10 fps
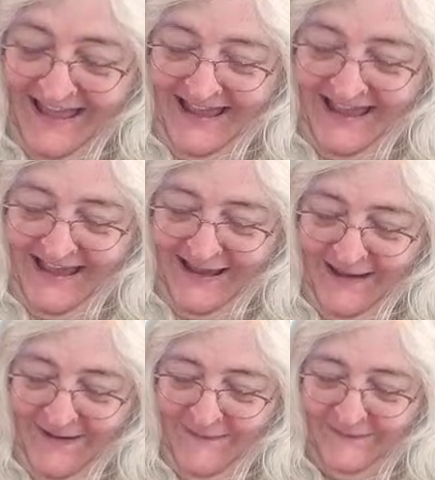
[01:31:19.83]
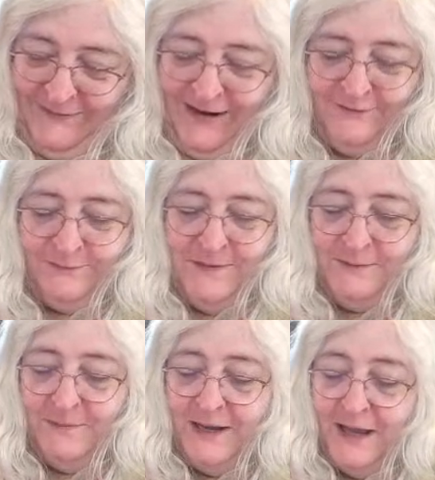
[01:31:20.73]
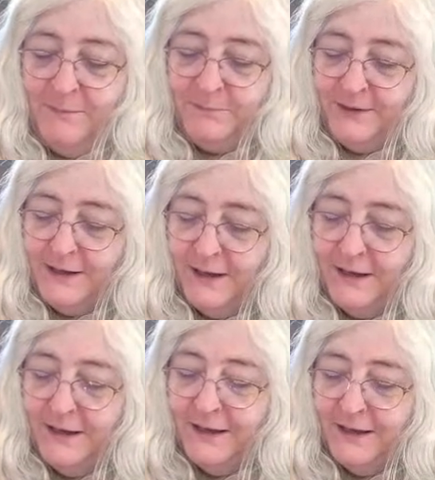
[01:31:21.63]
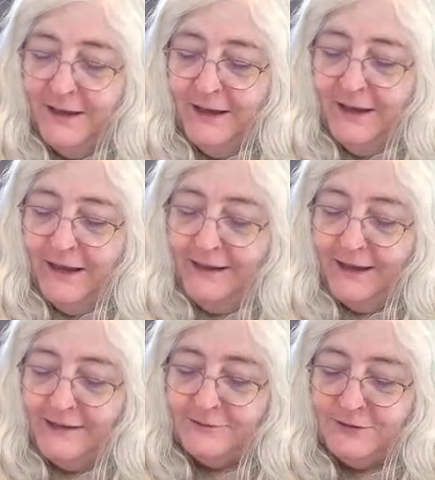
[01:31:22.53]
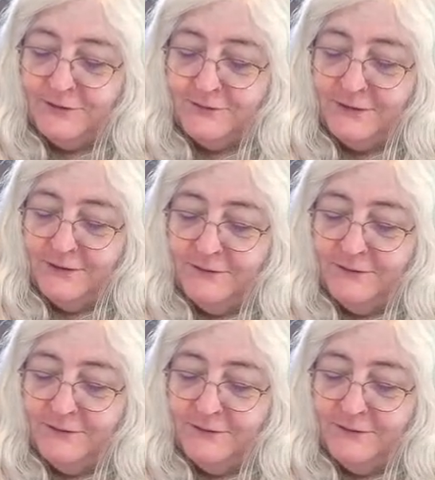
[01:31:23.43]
Oh, you guys make me happy. I like teasing you.